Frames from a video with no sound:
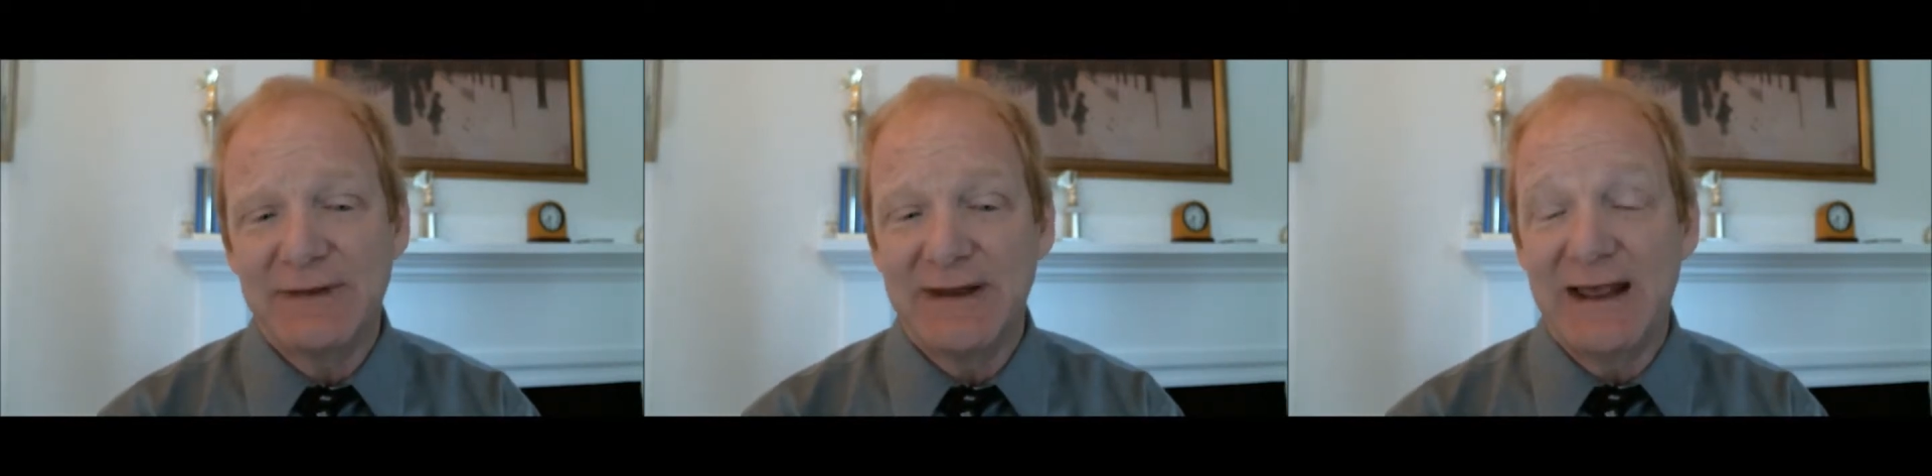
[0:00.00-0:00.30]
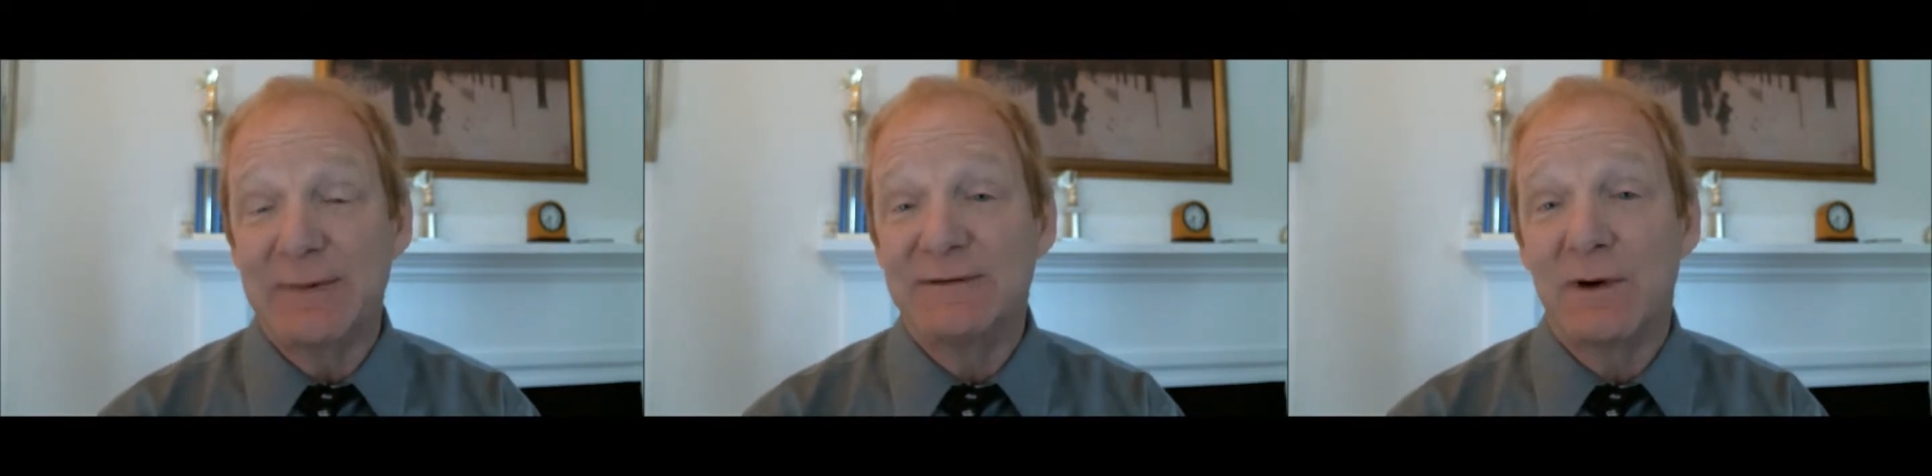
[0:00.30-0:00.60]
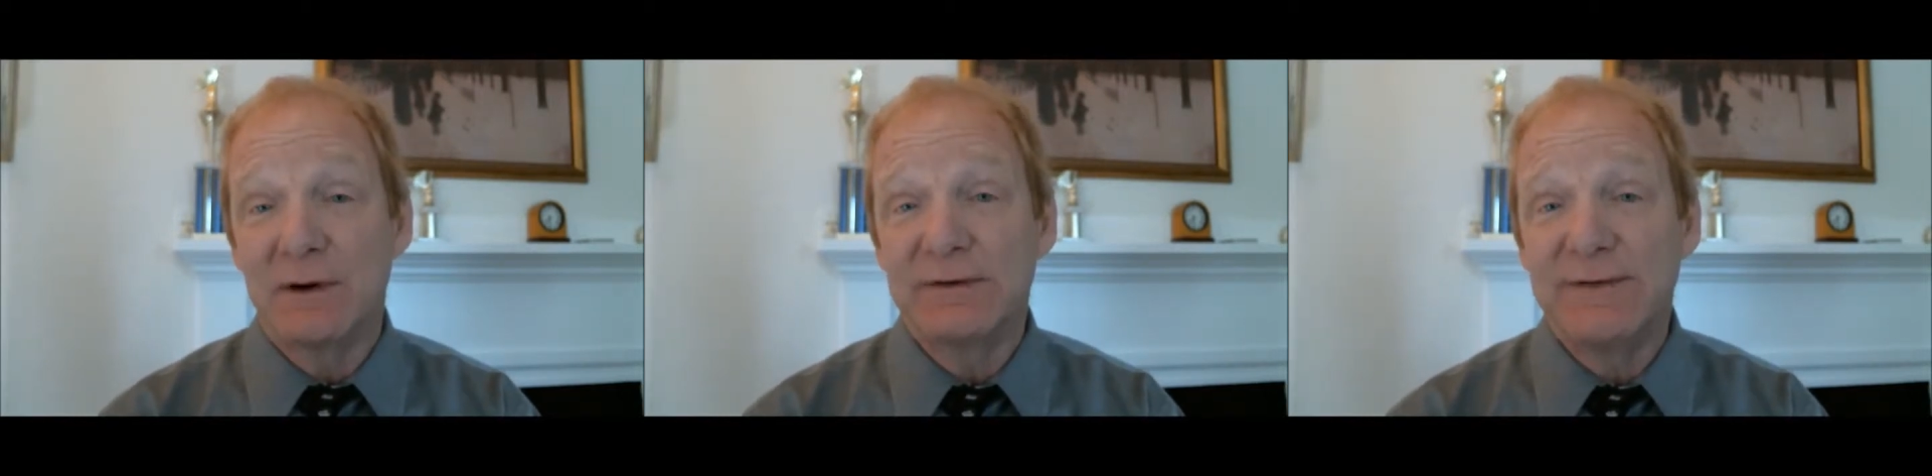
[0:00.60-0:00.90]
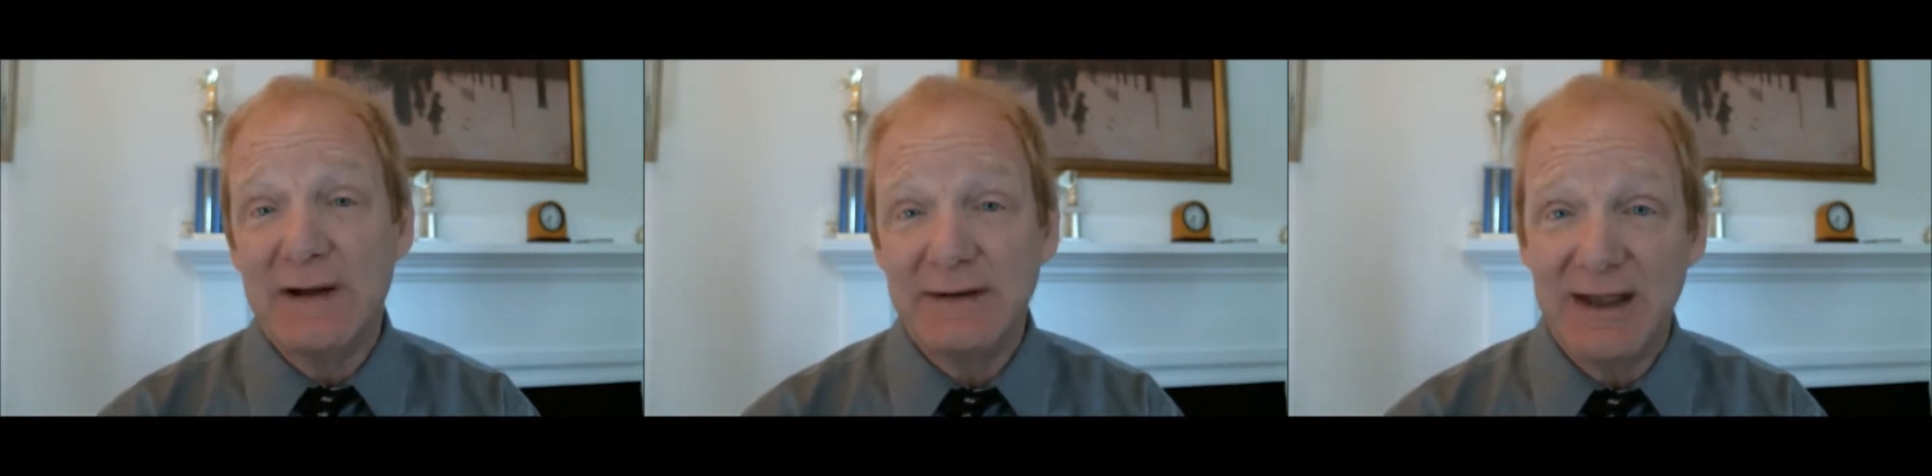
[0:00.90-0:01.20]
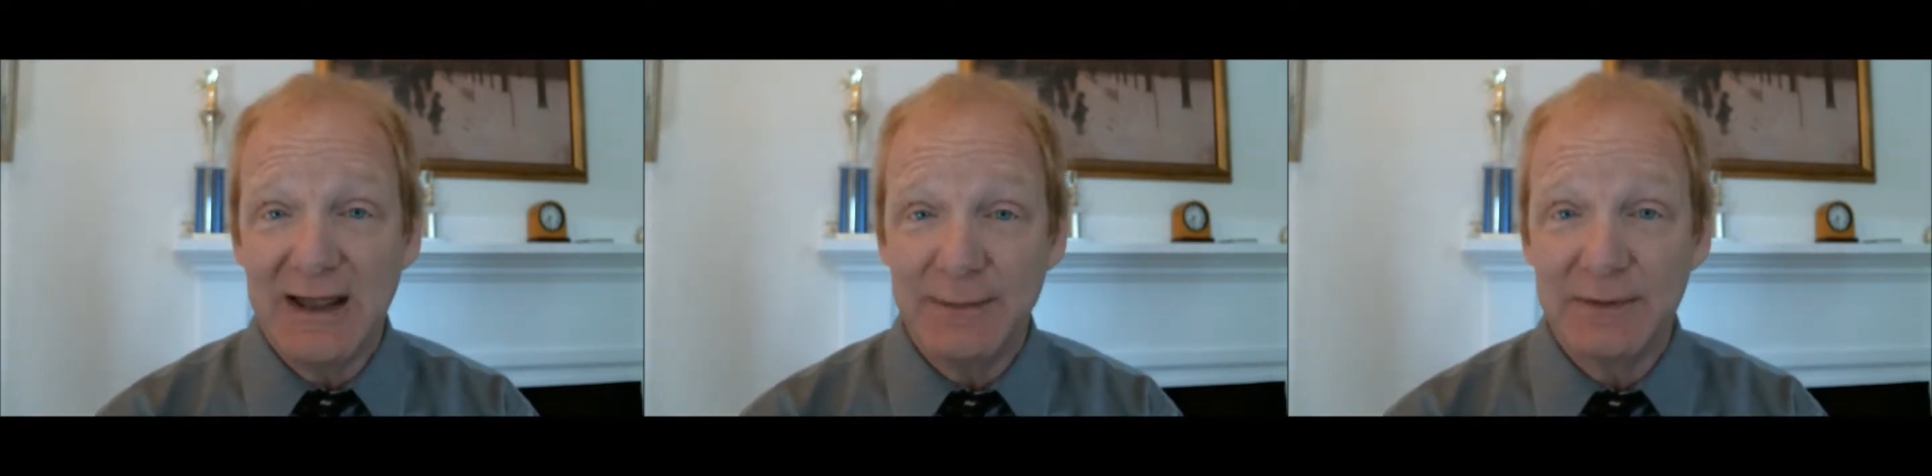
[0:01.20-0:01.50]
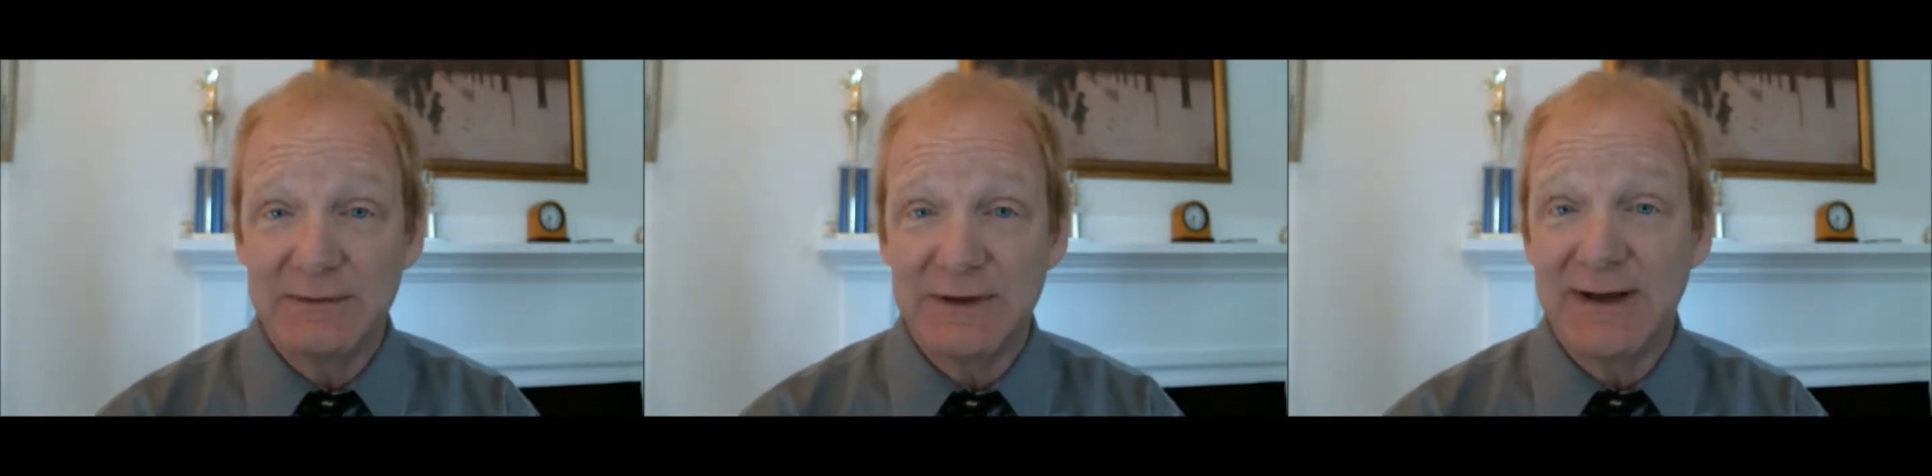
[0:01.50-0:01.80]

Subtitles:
the day before it was finally able to